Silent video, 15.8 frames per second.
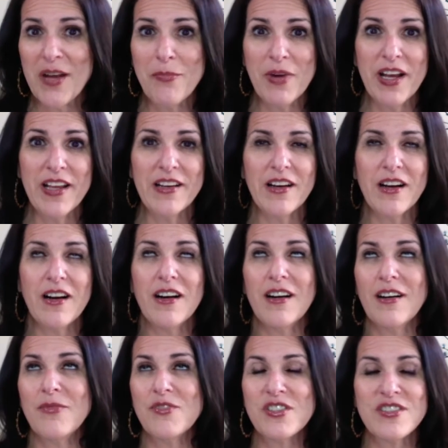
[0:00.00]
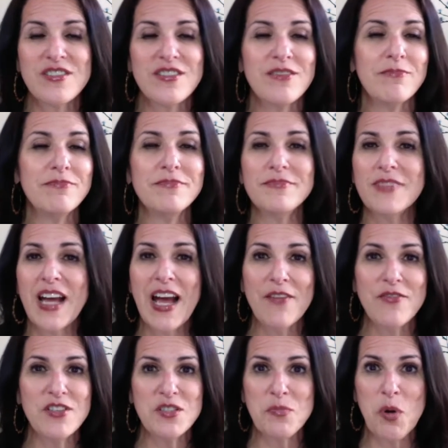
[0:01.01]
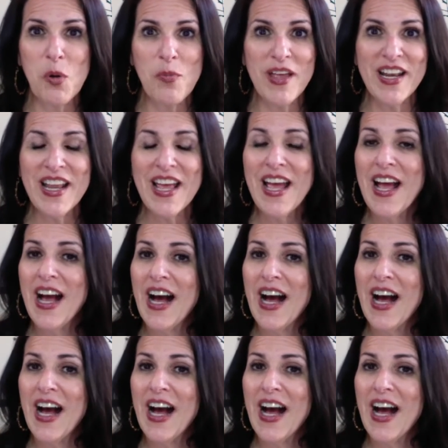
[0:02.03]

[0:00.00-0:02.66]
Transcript: I might, oh, I'm just, mm, I have this moment.